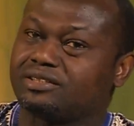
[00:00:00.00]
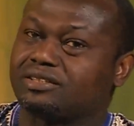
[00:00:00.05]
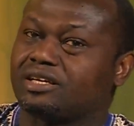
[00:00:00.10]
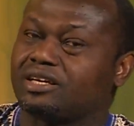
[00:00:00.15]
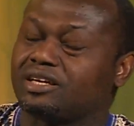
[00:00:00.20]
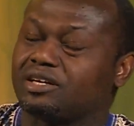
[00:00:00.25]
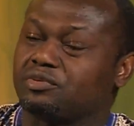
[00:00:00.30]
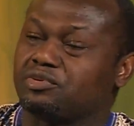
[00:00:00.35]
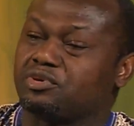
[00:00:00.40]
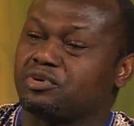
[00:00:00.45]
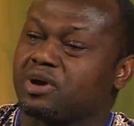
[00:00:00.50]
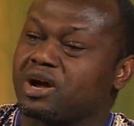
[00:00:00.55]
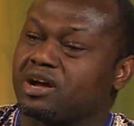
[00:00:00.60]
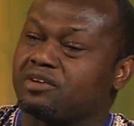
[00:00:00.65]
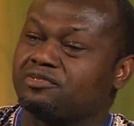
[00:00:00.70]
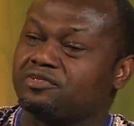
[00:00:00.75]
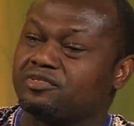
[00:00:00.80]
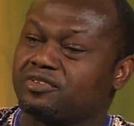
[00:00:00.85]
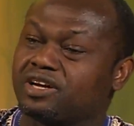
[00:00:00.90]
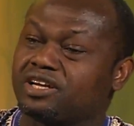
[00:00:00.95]
you
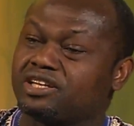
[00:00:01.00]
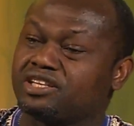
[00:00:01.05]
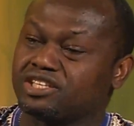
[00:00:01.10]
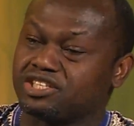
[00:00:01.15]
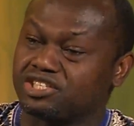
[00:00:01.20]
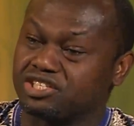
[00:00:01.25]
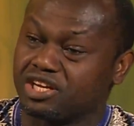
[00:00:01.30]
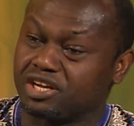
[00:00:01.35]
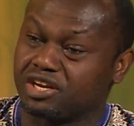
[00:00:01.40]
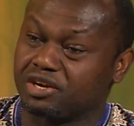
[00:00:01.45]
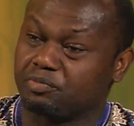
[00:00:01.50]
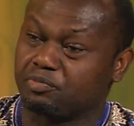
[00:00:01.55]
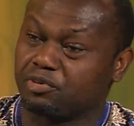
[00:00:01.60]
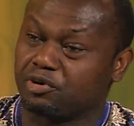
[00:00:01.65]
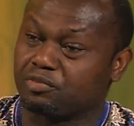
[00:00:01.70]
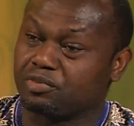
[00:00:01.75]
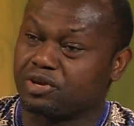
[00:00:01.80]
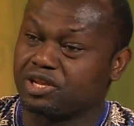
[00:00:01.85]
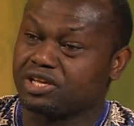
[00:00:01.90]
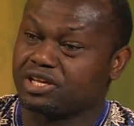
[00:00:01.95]
have Niger
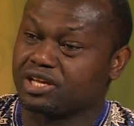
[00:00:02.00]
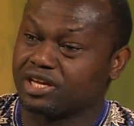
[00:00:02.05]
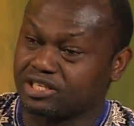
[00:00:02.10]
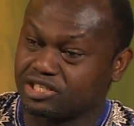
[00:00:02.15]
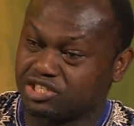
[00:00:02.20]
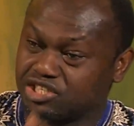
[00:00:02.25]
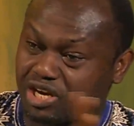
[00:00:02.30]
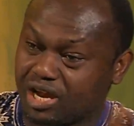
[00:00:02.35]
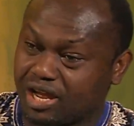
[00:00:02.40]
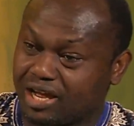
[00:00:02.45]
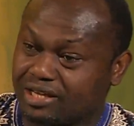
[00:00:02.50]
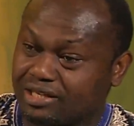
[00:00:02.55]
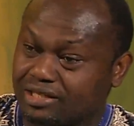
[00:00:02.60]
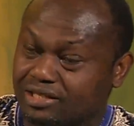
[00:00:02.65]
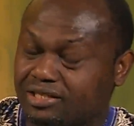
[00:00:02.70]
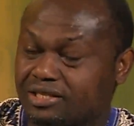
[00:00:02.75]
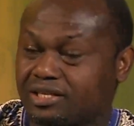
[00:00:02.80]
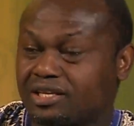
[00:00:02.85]
Republic and Chad.